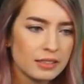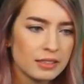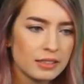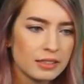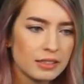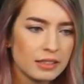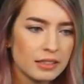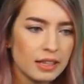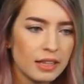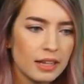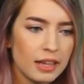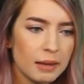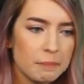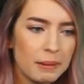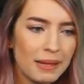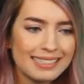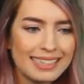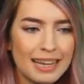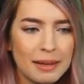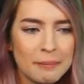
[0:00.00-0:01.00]
Like, by
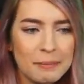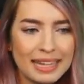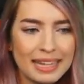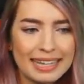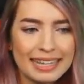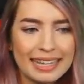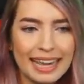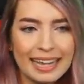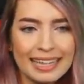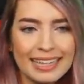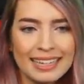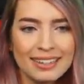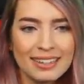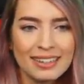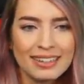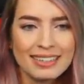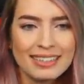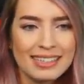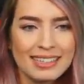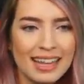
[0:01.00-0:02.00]
the time I get here,
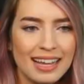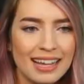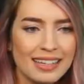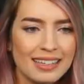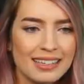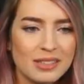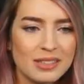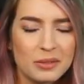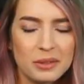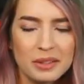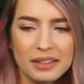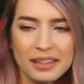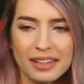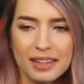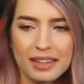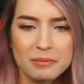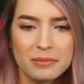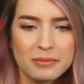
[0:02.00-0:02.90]
it's dead. So, like, I'm.